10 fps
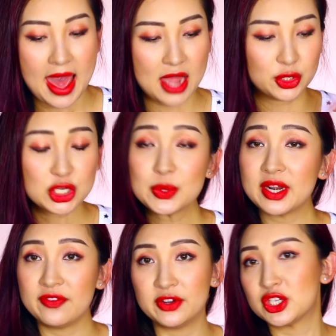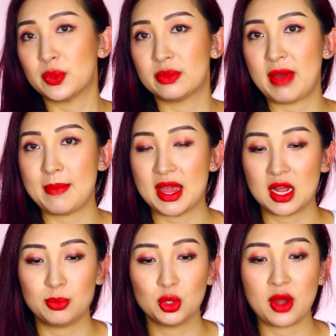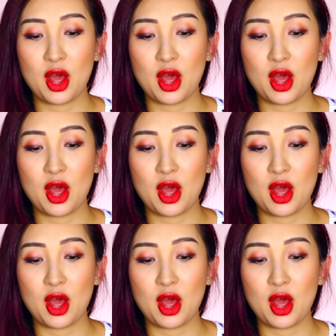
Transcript: And usually when I finish off with my makeup look,